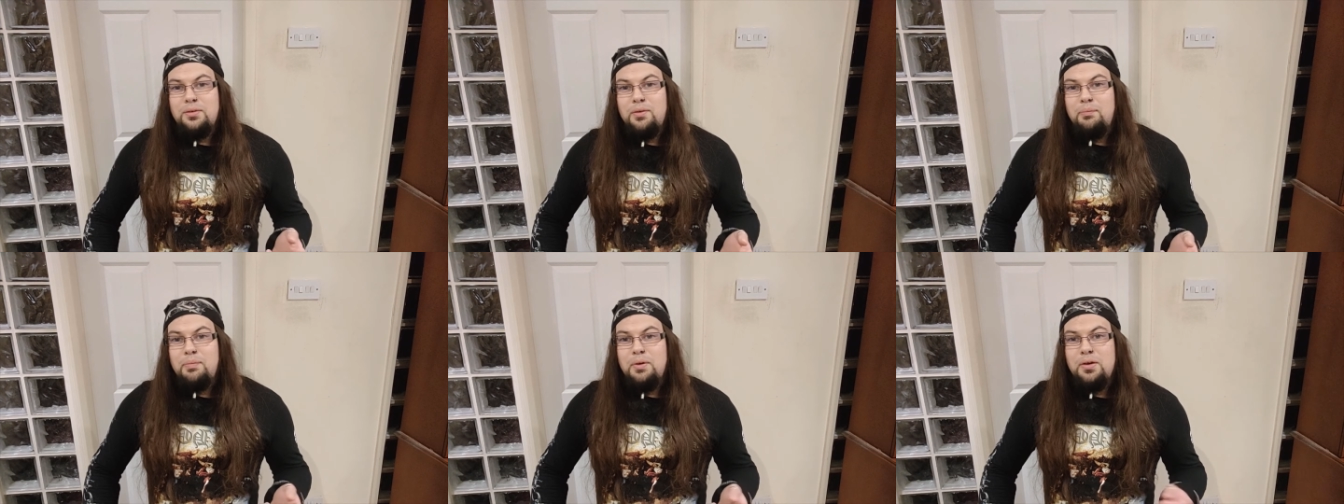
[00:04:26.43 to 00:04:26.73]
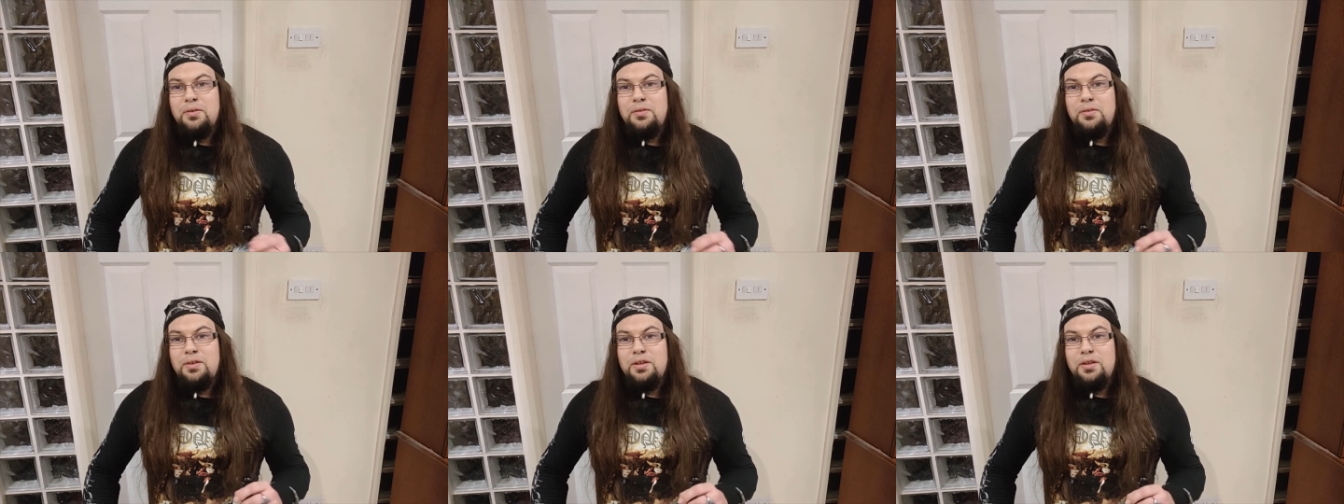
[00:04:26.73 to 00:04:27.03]
a
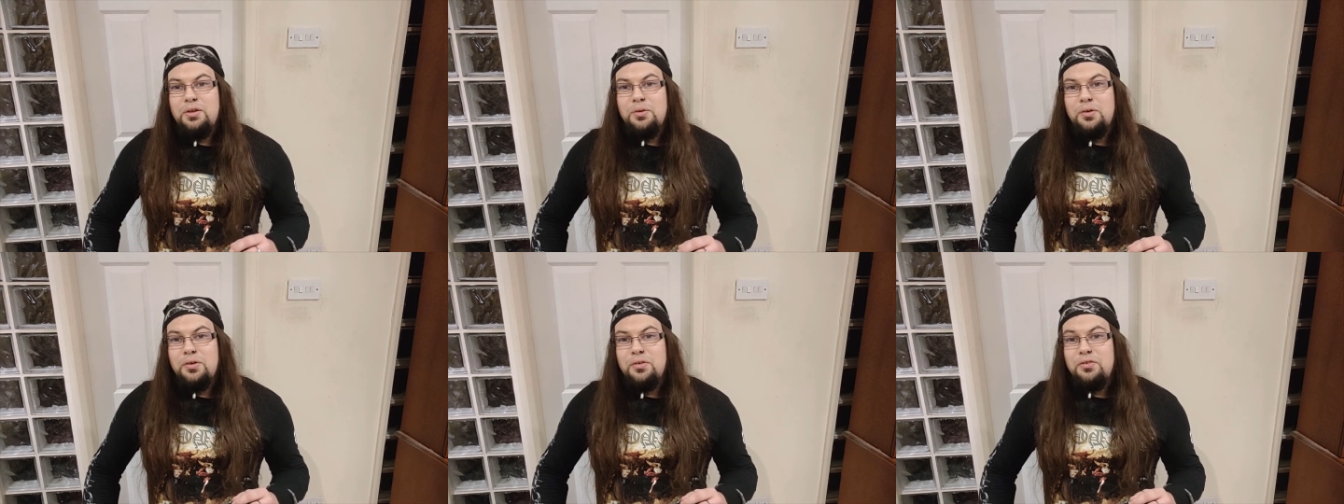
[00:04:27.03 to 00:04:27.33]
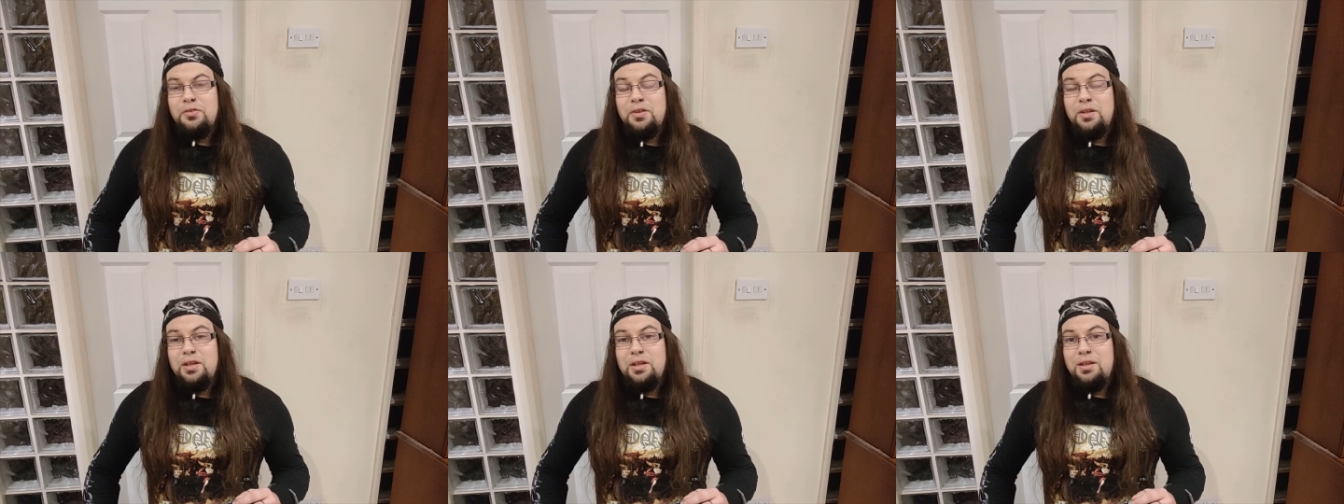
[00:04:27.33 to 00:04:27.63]
boat in the North
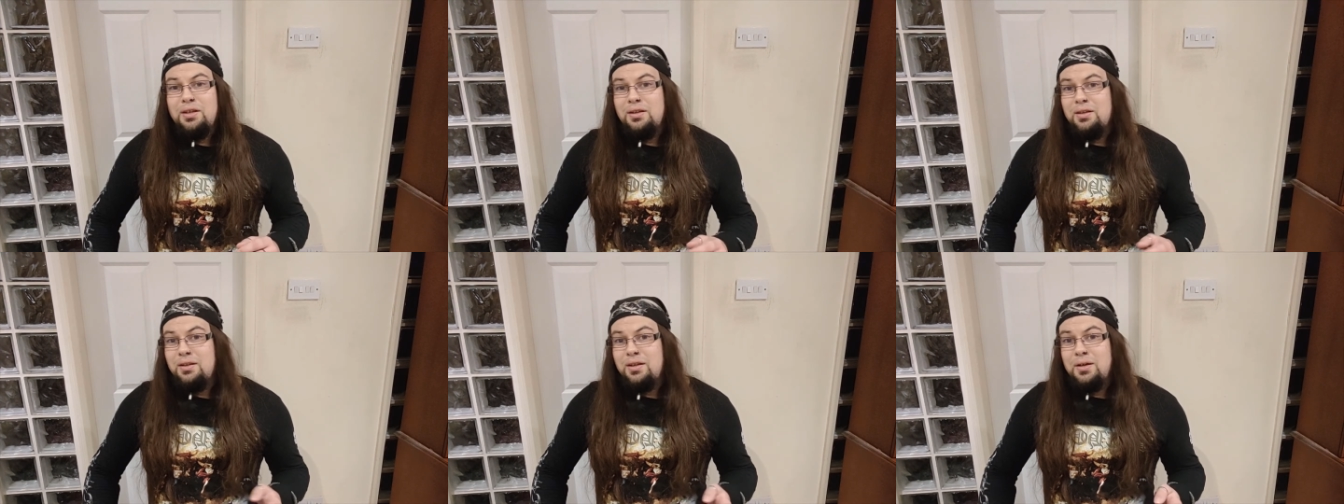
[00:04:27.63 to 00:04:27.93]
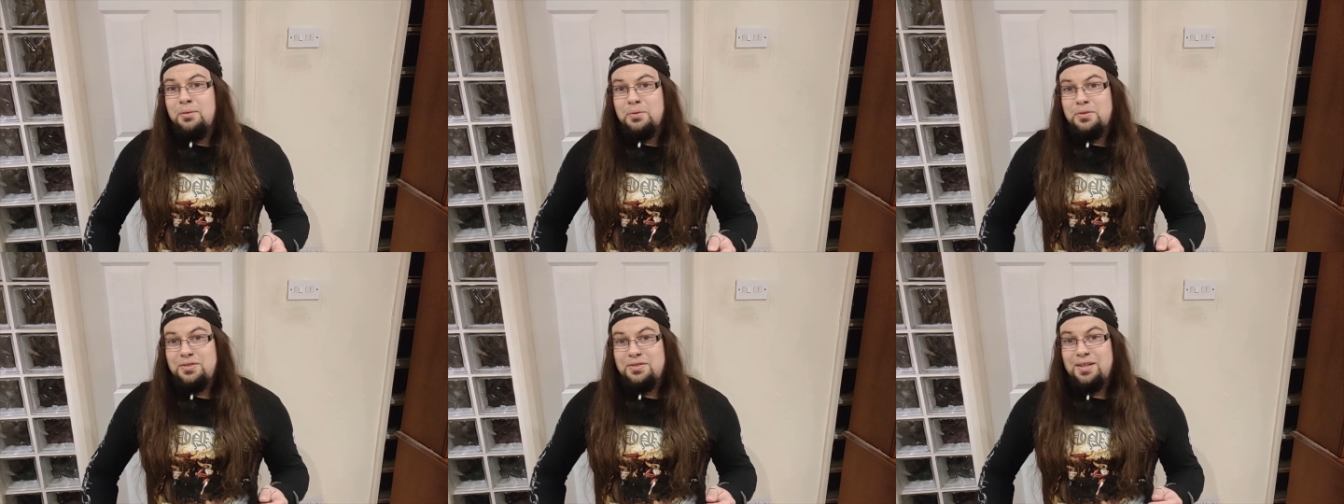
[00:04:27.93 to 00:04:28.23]
Sea
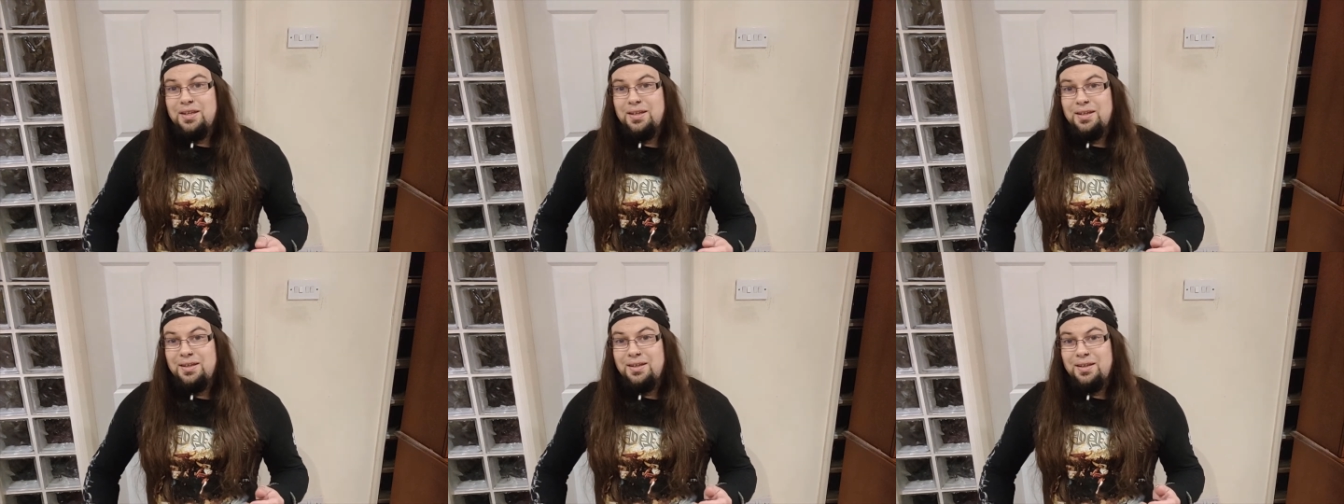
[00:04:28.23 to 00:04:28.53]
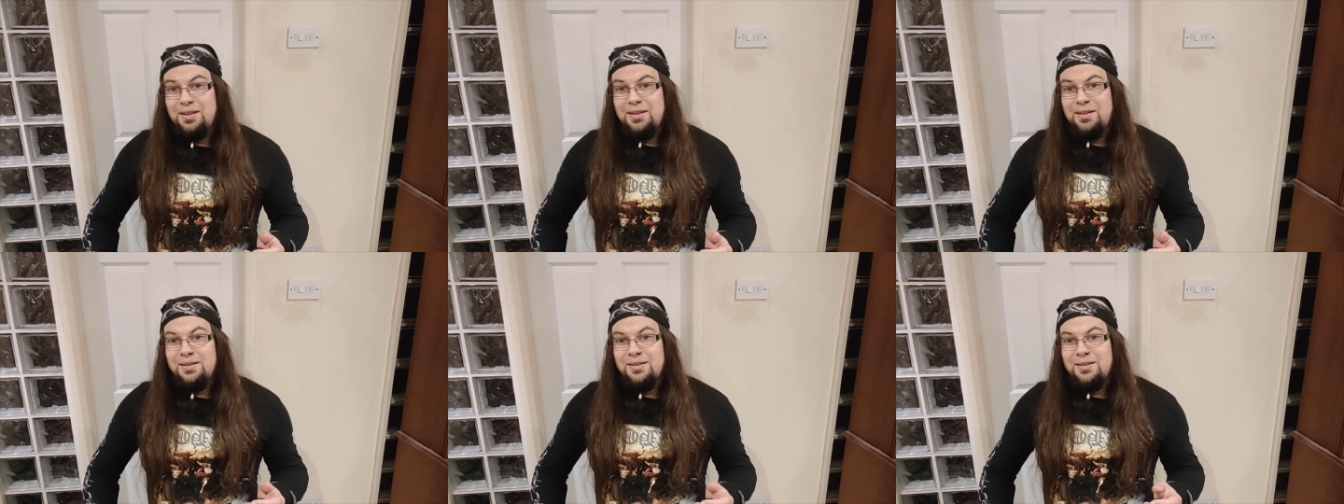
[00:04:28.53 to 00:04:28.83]
that was
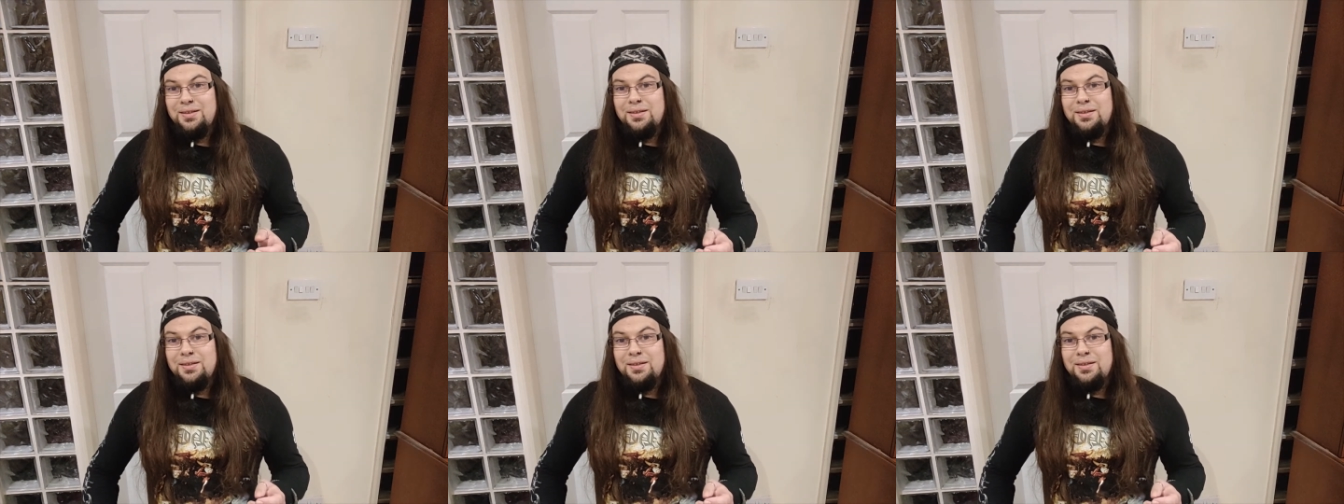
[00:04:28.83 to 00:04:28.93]
sinking.